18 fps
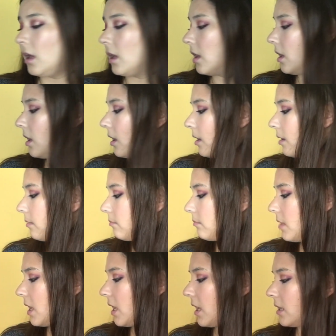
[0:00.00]

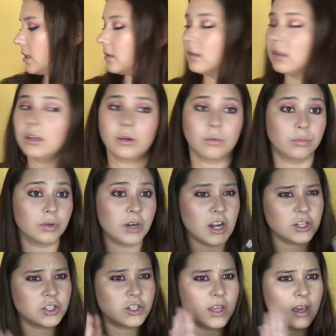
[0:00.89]
And a little
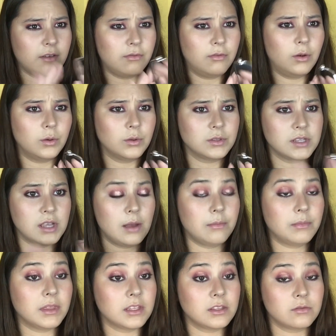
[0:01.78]
brush that folds
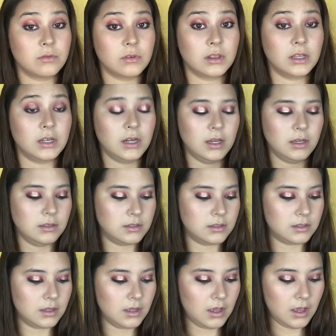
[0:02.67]
up. That's really
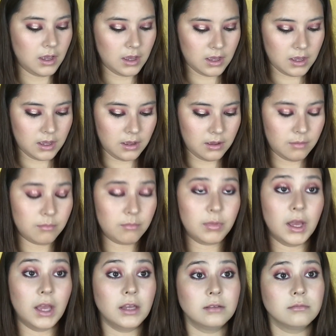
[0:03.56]
nice.
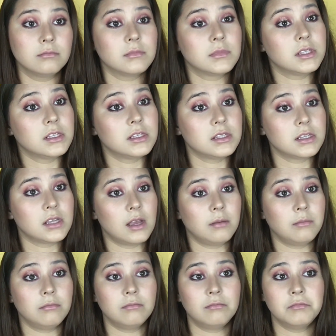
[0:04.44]
But since
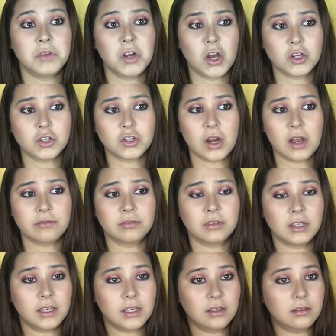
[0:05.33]
I'm not
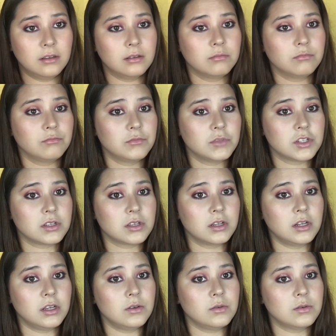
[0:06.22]
traveling, I'm
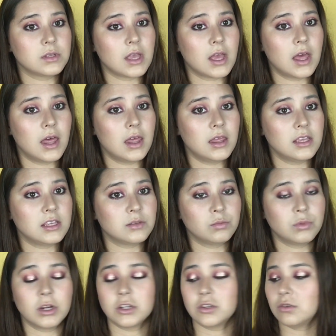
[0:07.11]
just going to use
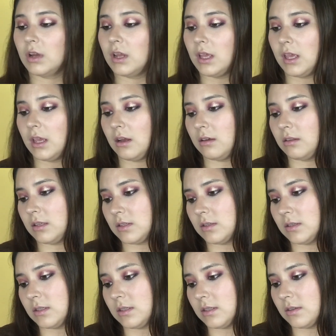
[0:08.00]
this brush right here.
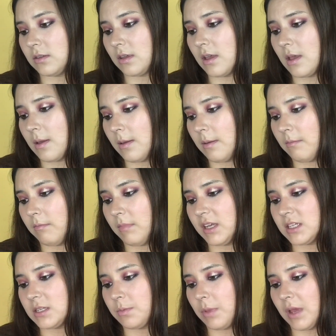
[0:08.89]
This is
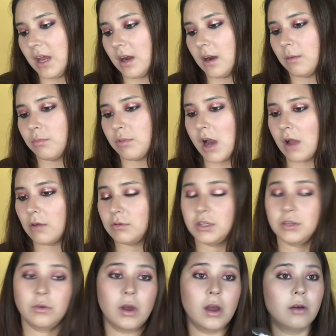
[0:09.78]
Mint Pear Brow
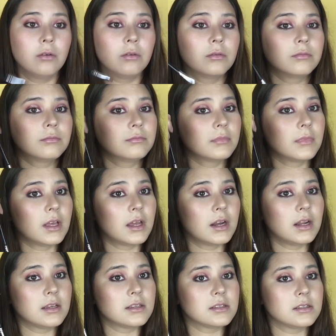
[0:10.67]
Duo.
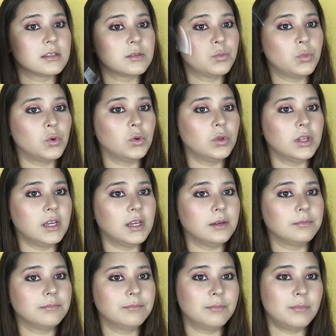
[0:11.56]
Kind of has a
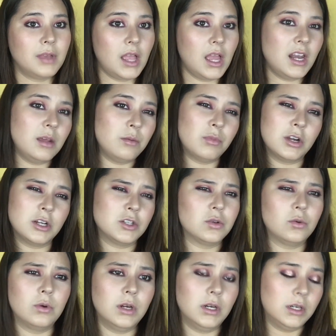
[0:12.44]
spoolie, but any
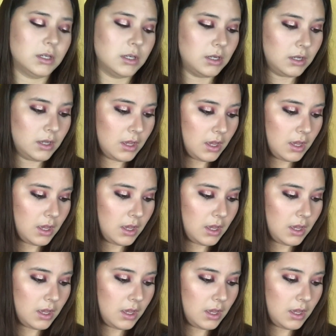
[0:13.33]
brush will work.